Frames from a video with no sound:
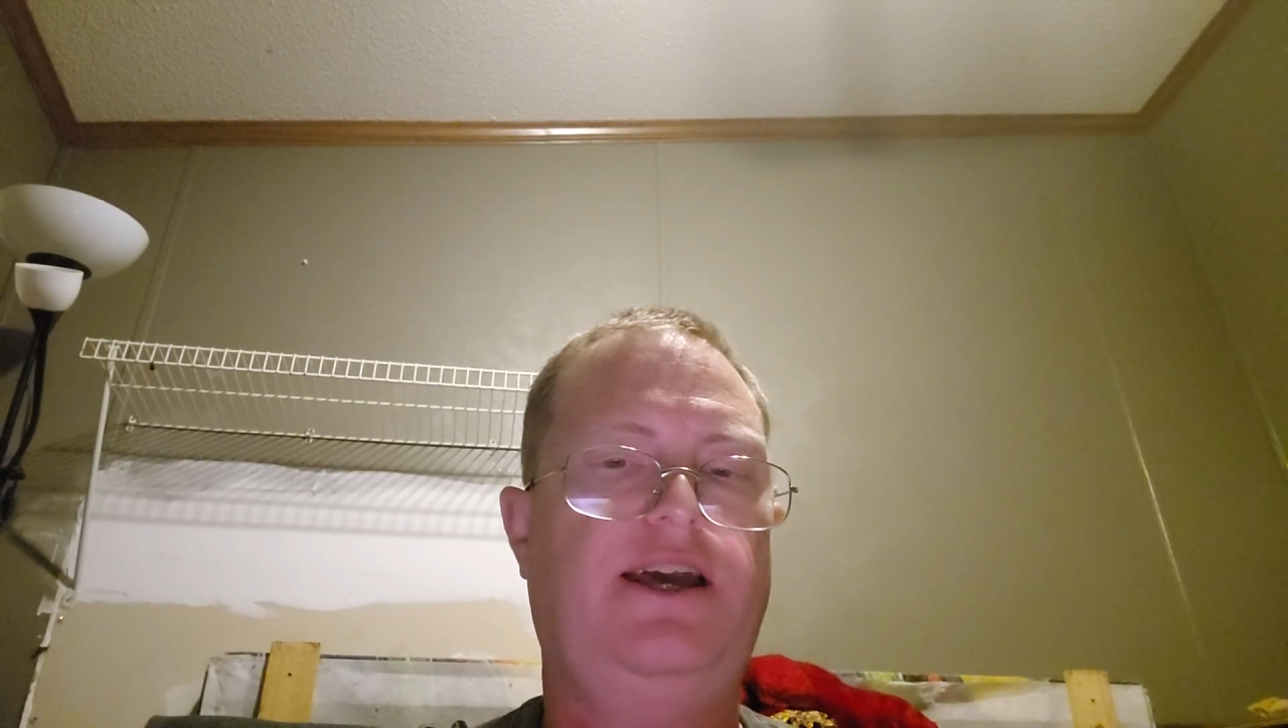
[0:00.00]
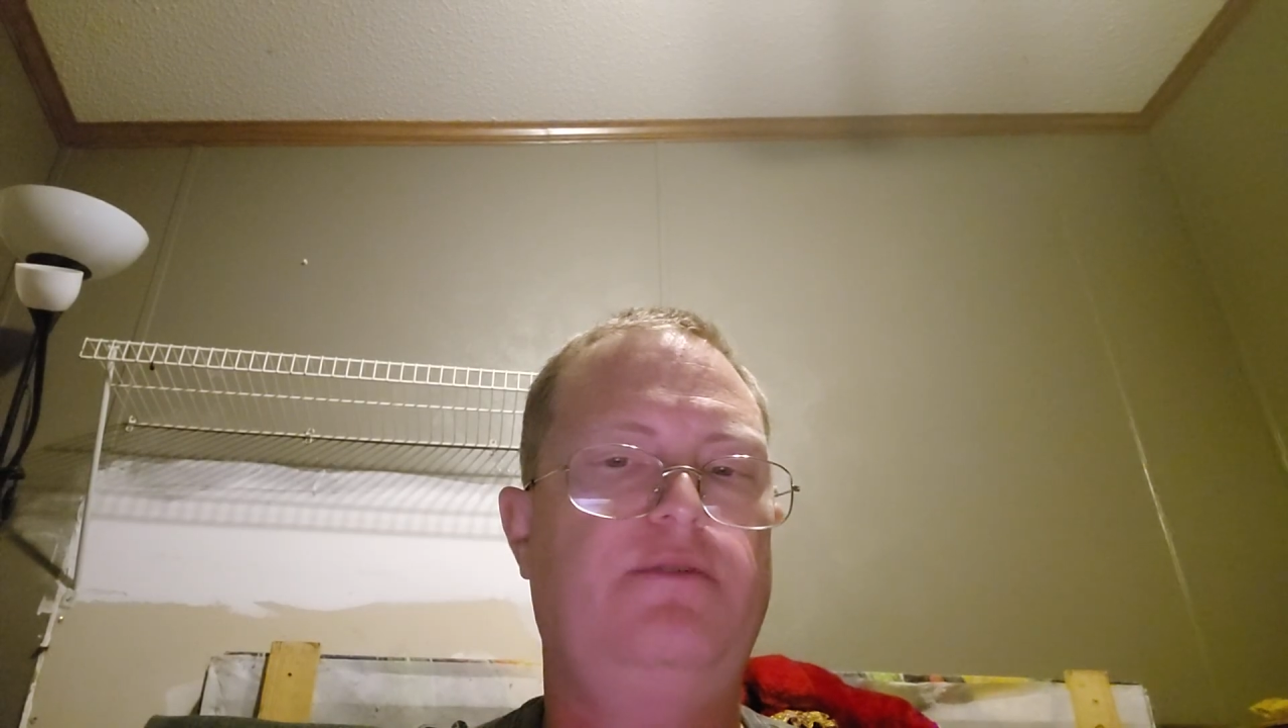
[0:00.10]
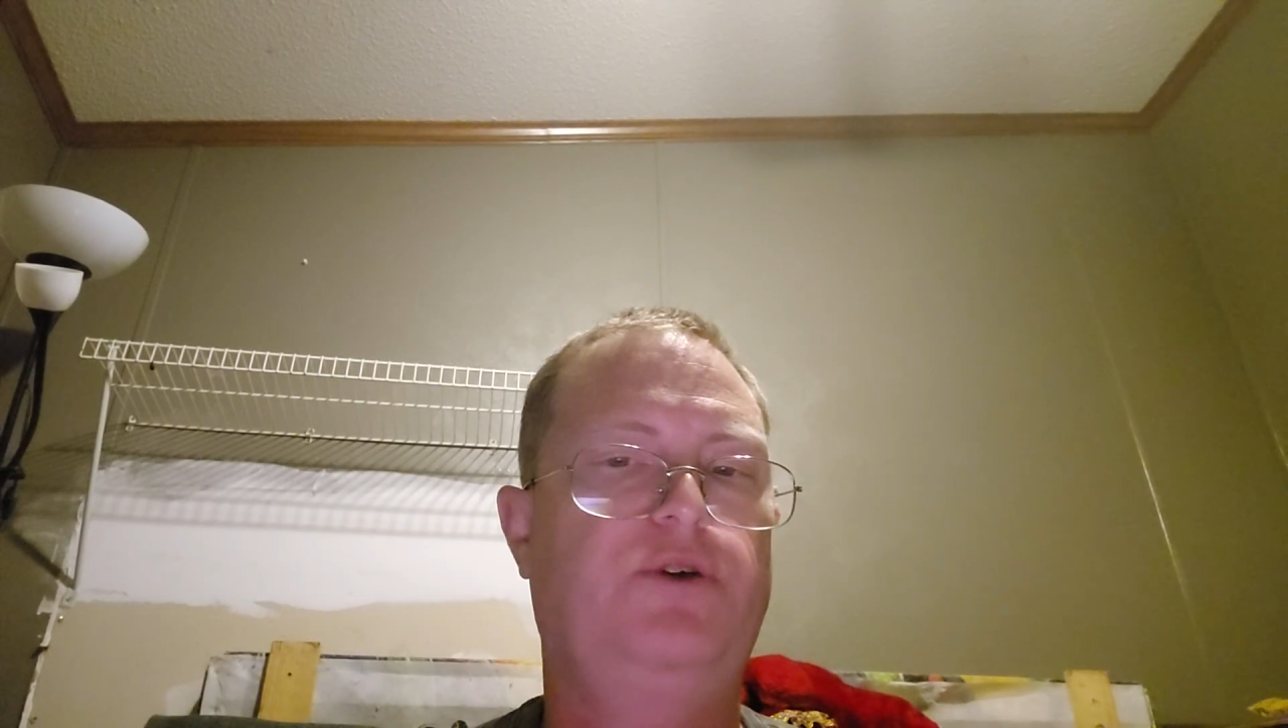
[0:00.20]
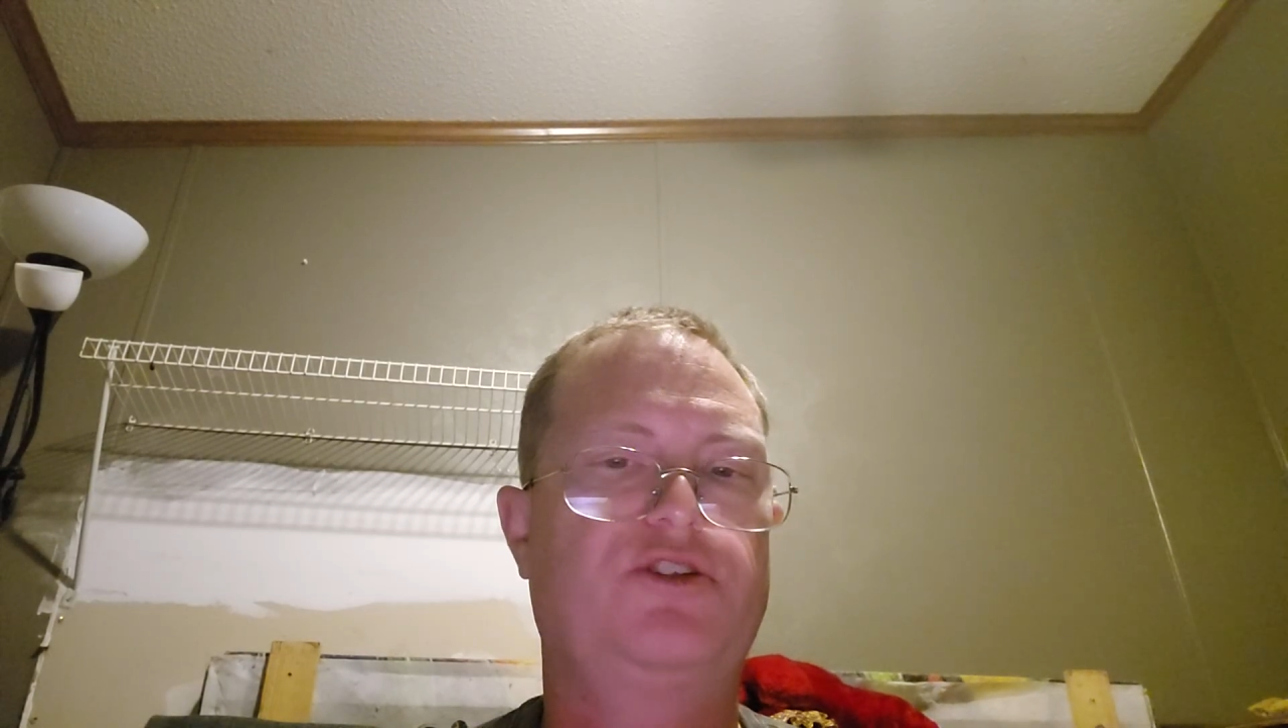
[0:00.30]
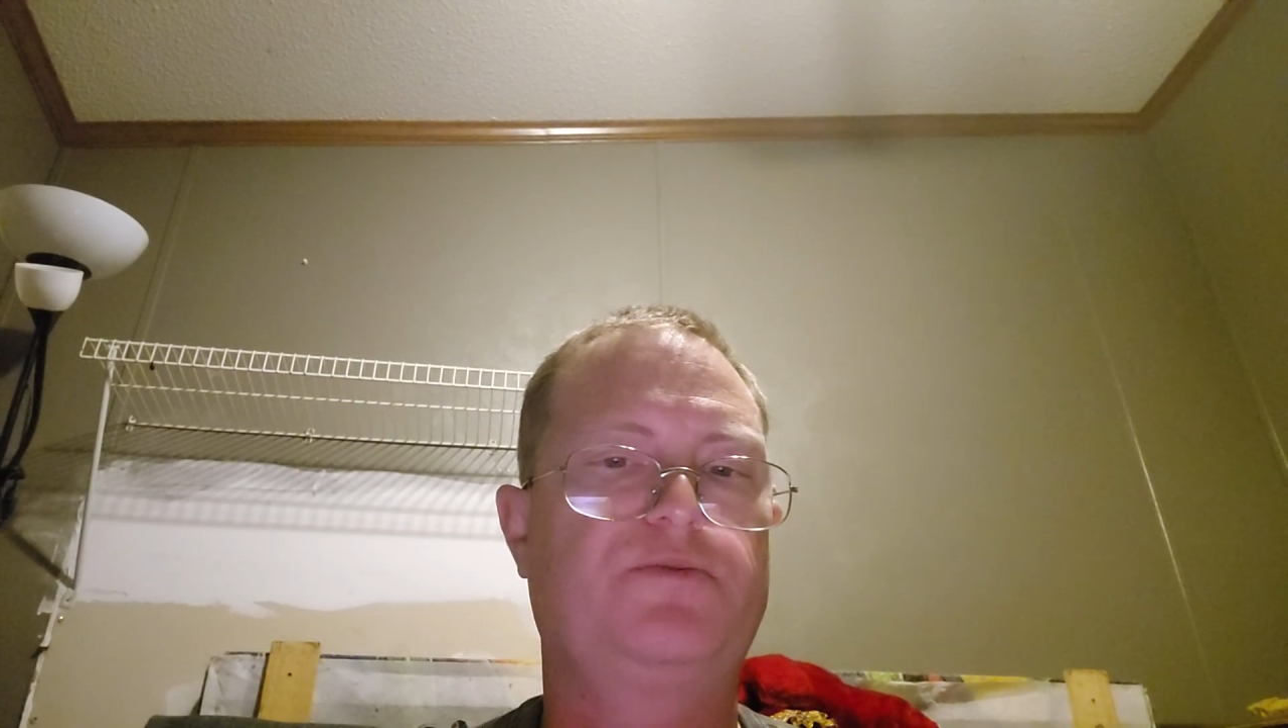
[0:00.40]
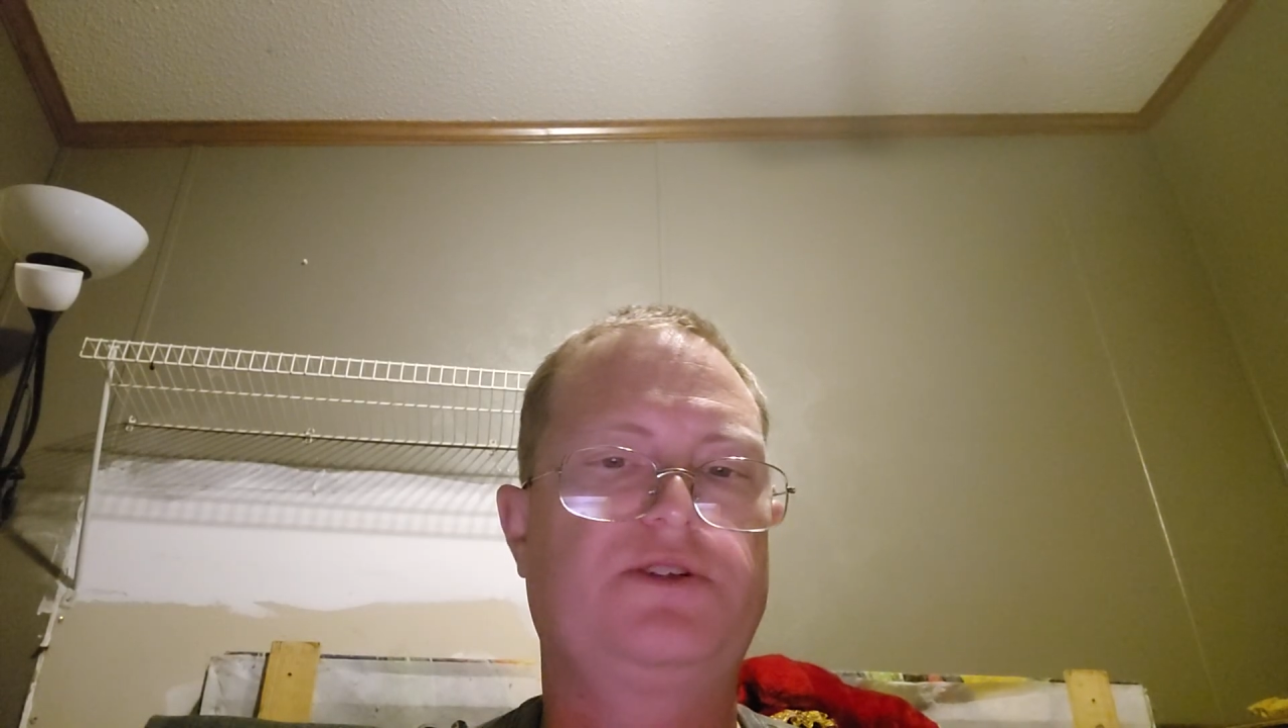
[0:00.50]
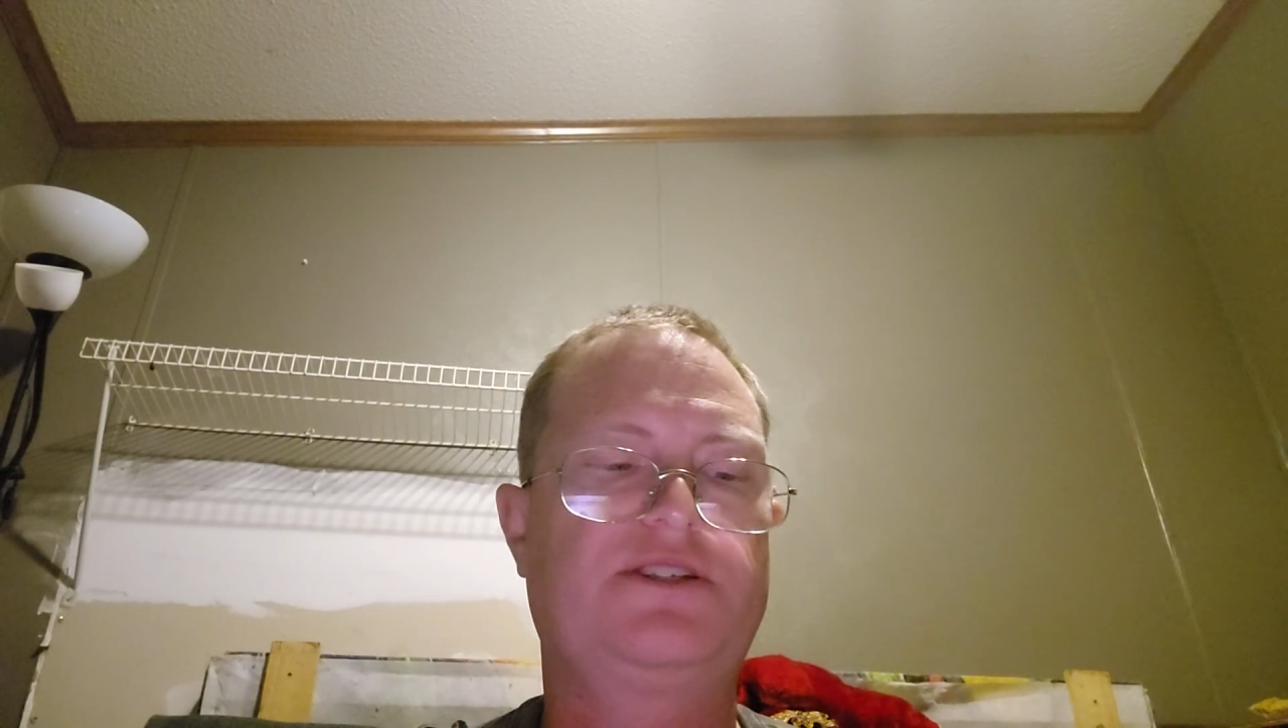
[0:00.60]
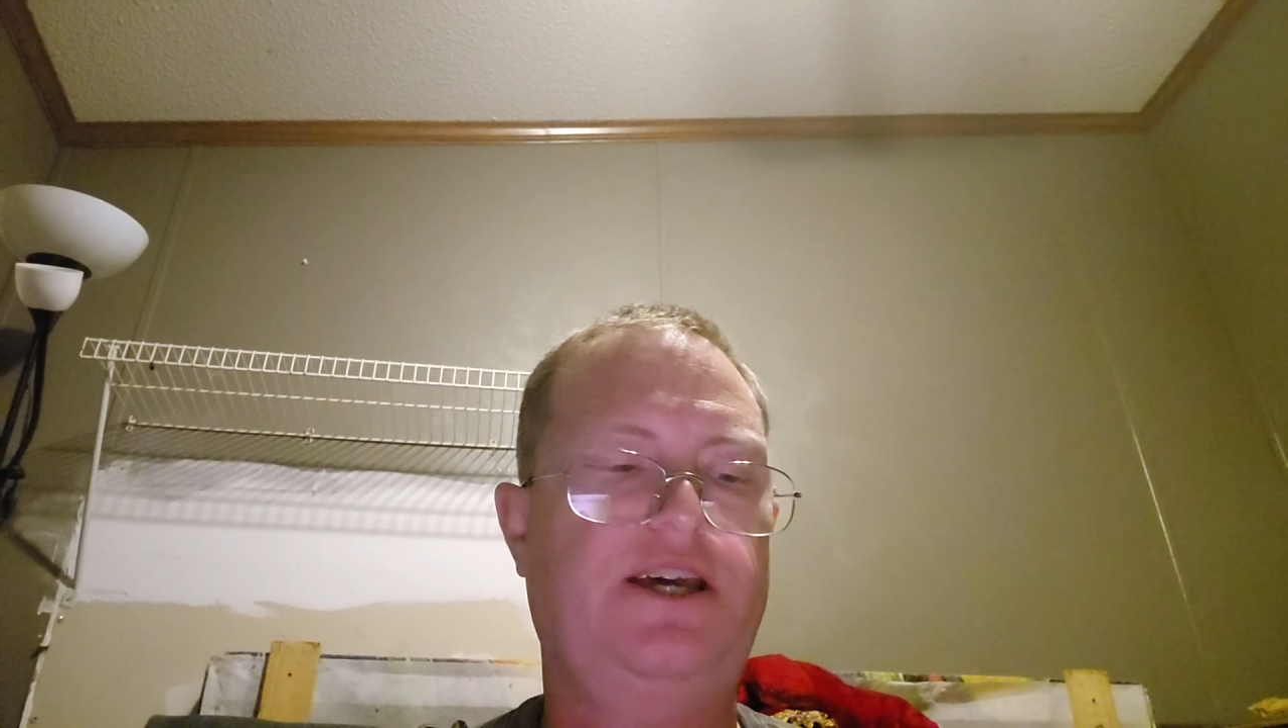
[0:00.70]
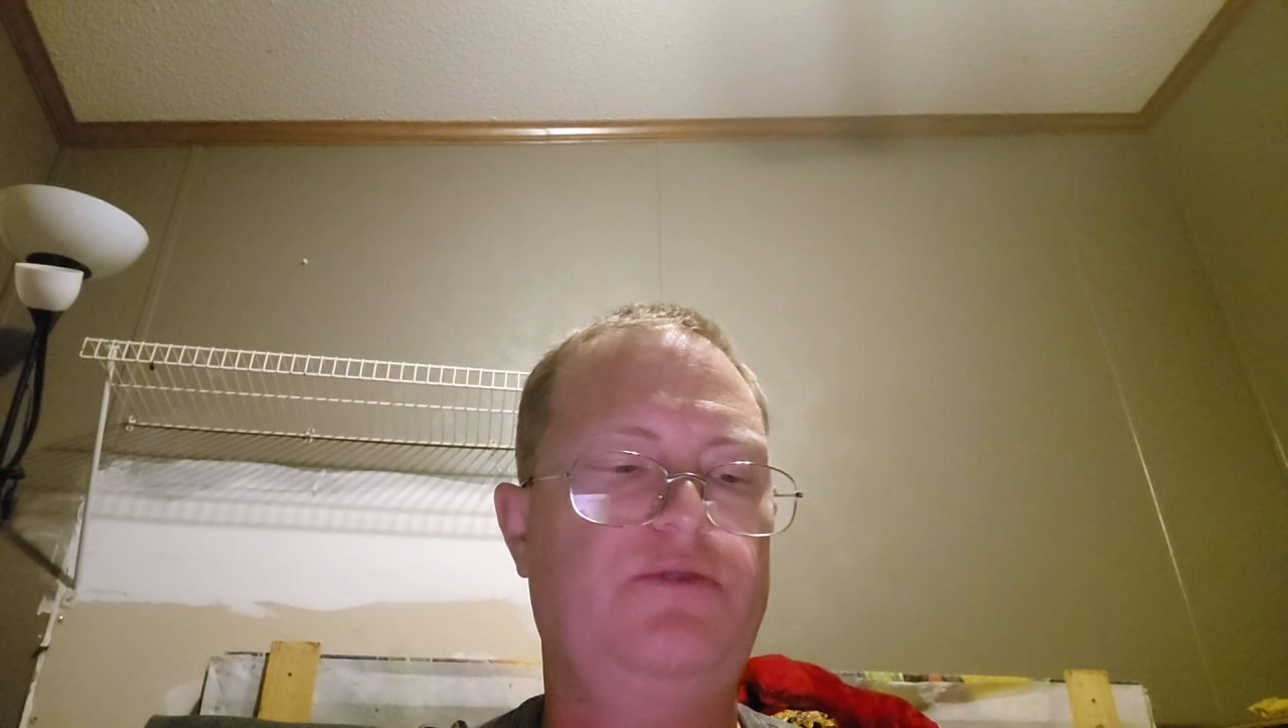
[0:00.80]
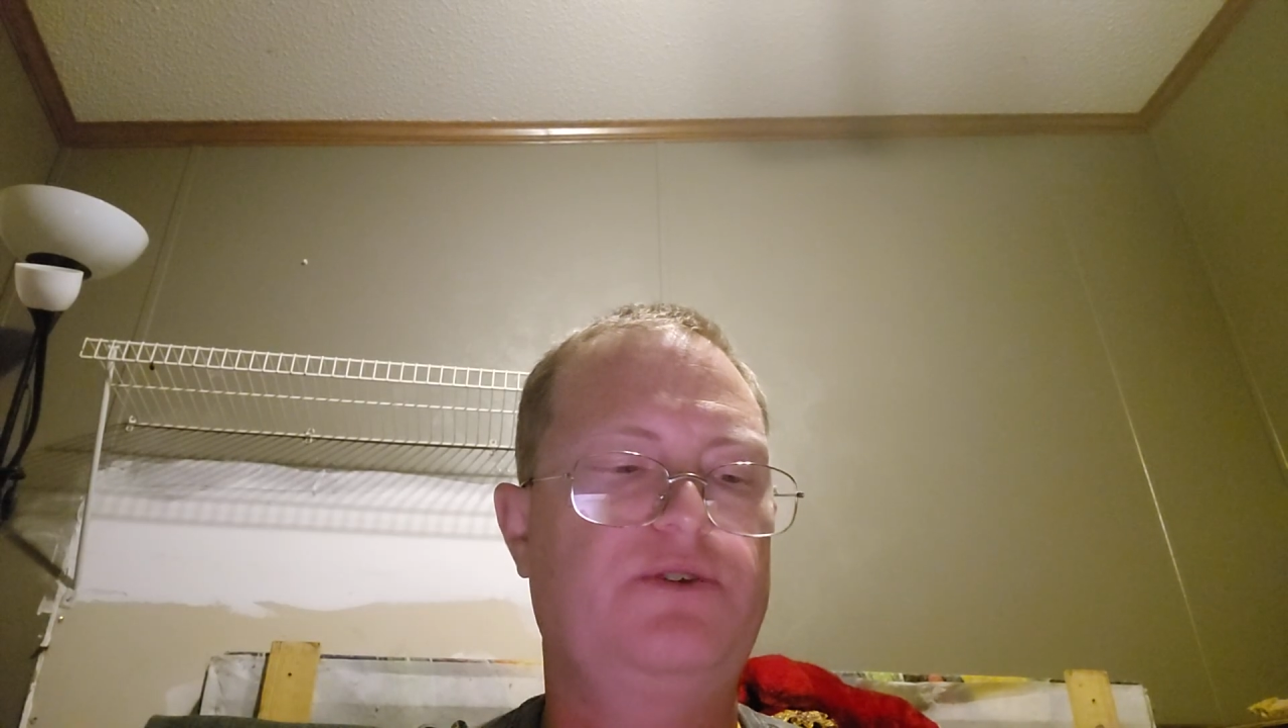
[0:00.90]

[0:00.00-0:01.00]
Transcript: and multiple set